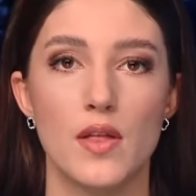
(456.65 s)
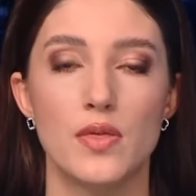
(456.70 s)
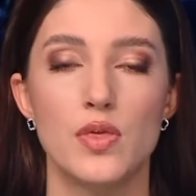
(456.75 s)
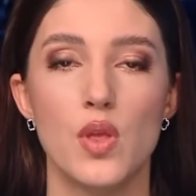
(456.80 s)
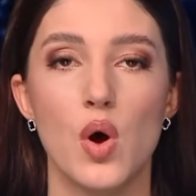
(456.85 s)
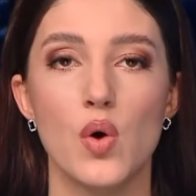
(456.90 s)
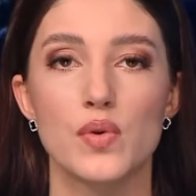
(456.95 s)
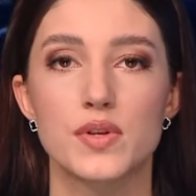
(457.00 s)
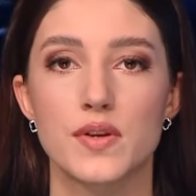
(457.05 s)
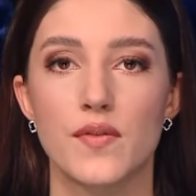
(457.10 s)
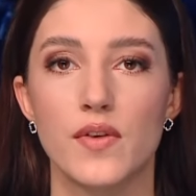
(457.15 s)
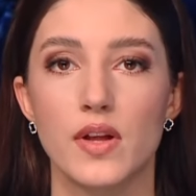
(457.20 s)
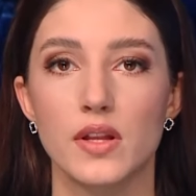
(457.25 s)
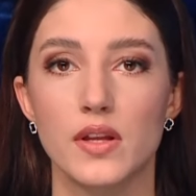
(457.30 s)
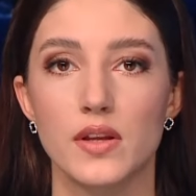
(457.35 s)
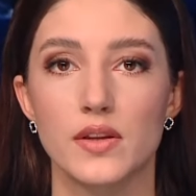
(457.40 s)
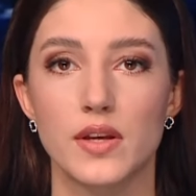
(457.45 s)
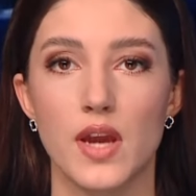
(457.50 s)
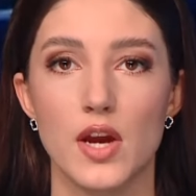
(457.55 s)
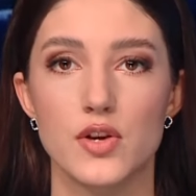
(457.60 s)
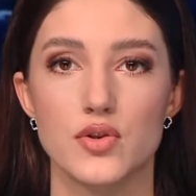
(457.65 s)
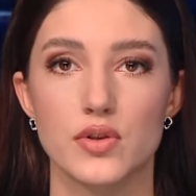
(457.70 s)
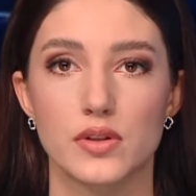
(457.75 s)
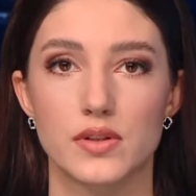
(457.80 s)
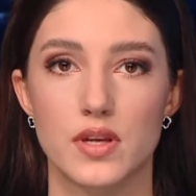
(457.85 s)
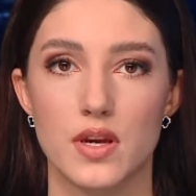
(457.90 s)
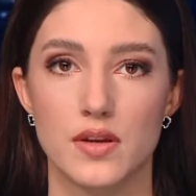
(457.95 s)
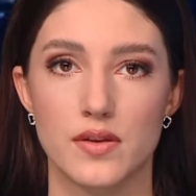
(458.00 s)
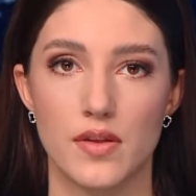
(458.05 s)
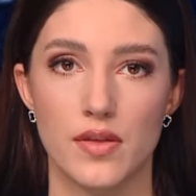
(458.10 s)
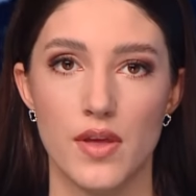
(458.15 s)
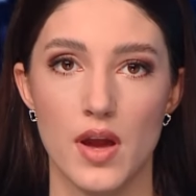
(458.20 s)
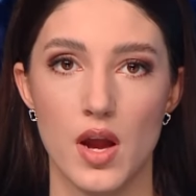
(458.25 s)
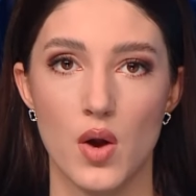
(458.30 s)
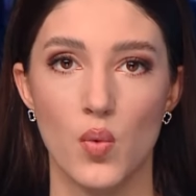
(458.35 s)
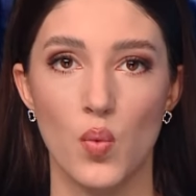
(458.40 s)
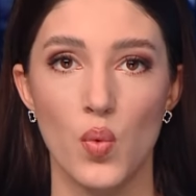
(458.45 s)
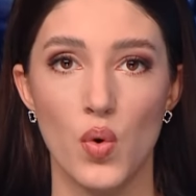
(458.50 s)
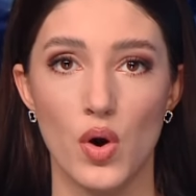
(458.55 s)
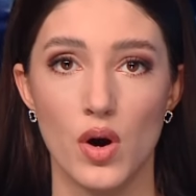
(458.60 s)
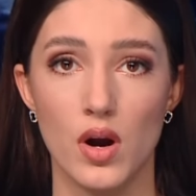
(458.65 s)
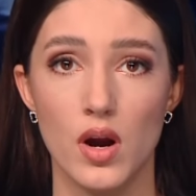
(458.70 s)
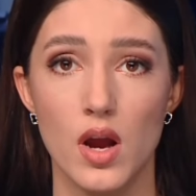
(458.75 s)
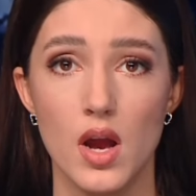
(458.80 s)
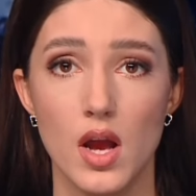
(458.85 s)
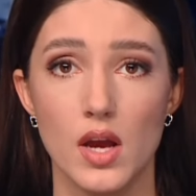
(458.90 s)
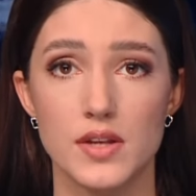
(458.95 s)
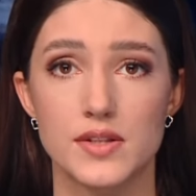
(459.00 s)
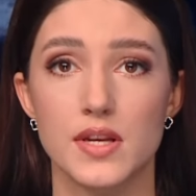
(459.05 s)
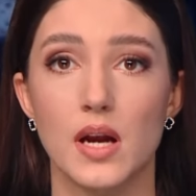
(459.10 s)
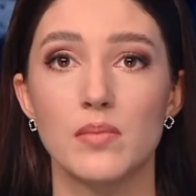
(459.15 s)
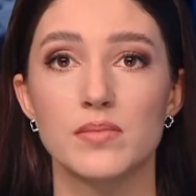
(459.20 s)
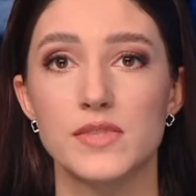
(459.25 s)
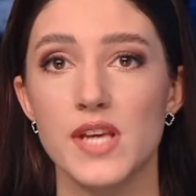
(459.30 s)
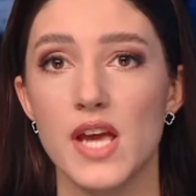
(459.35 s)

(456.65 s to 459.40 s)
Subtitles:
and no civilian casualties, there were some